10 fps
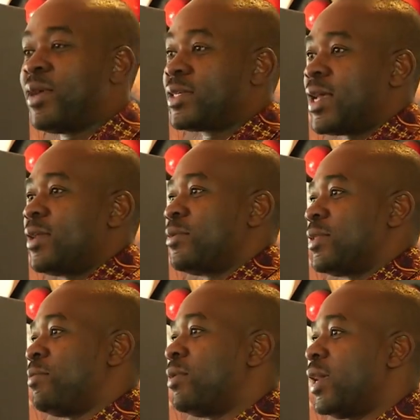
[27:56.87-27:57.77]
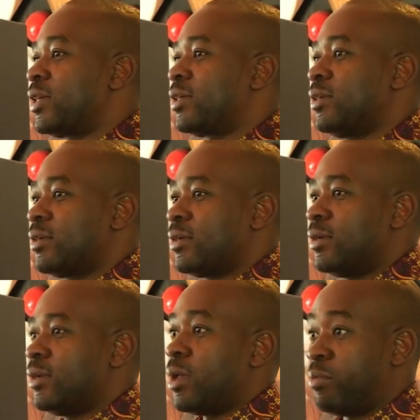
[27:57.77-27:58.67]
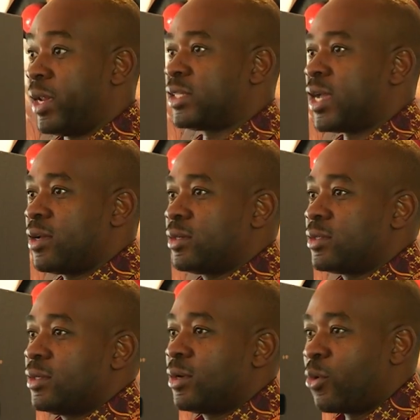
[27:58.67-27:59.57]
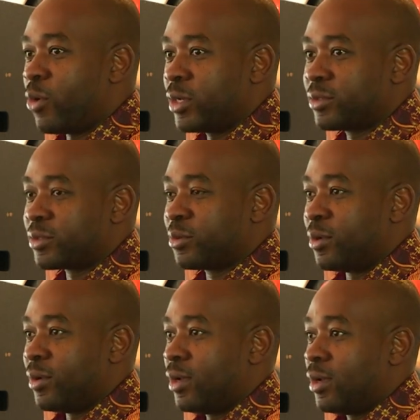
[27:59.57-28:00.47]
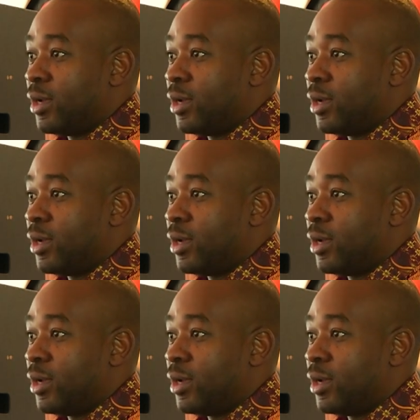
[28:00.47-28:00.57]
by side with a black child going to school,